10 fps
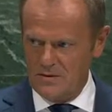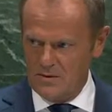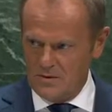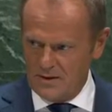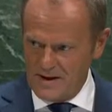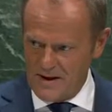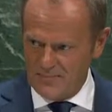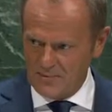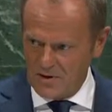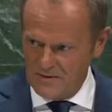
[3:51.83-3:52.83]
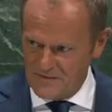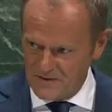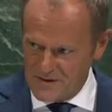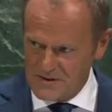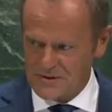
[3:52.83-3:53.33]
nuclear
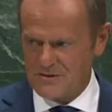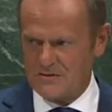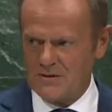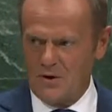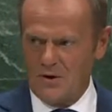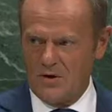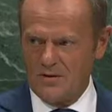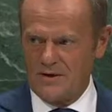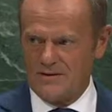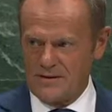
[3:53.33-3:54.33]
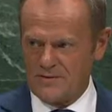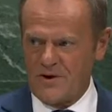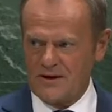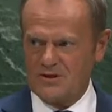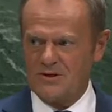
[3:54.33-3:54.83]
proliferation or the
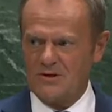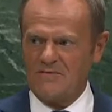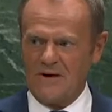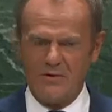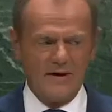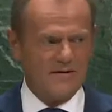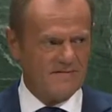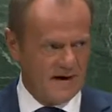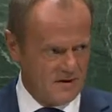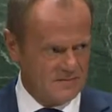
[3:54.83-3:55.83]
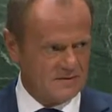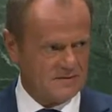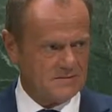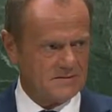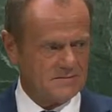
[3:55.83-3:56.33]
destruction of our
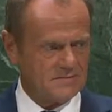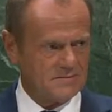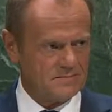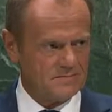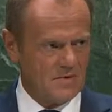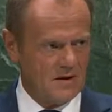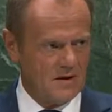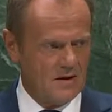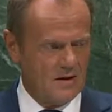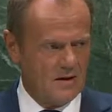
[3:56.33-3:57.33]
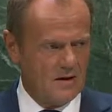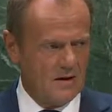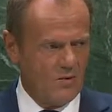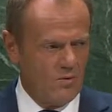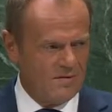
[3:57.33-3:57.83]
environment.
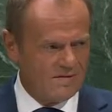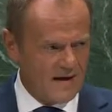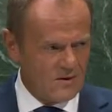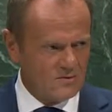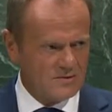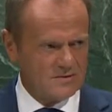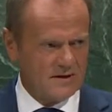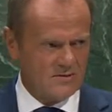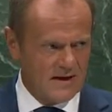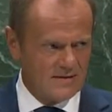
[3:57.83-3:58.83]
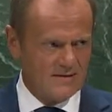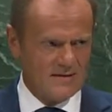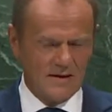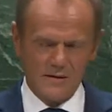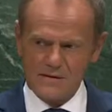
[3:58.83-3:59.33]
Without the
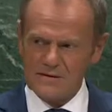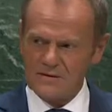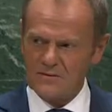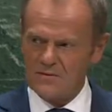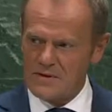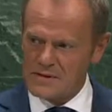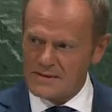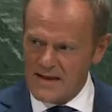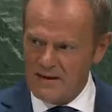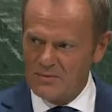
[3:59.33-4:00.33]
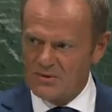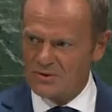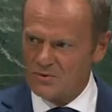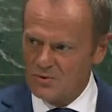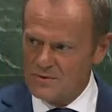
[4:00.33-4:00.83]
readiness to
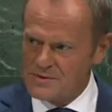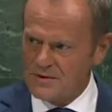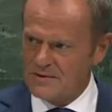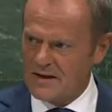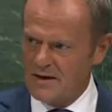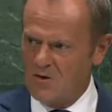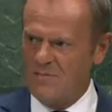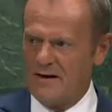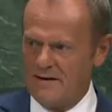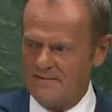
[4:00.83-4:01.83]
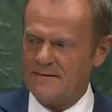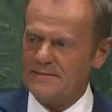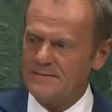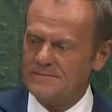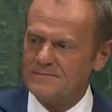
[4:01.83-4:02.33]
establish rules on a global
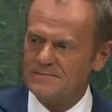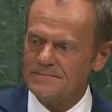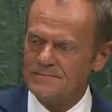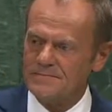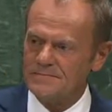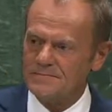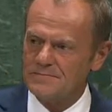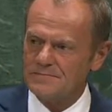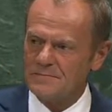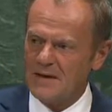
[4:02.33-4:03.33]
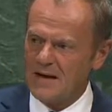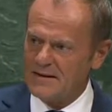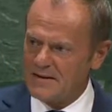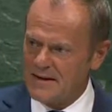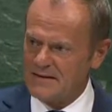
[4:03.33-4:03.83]
level
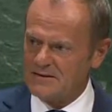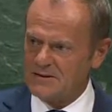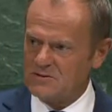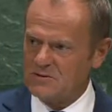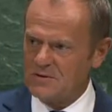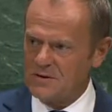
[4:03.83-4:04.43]
and later to